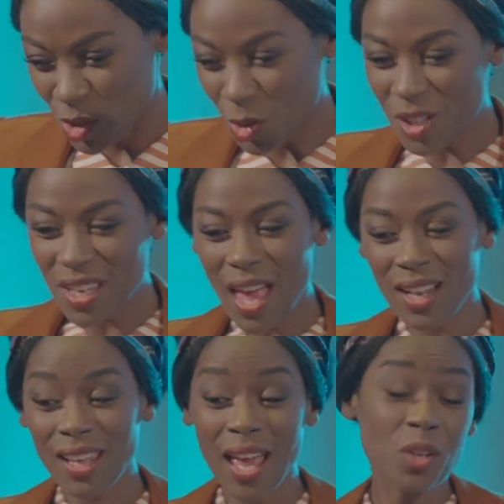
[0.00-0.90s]
A journey,
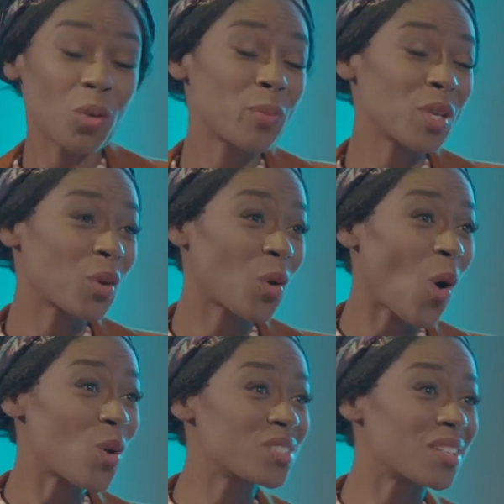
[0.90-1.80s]
and you being called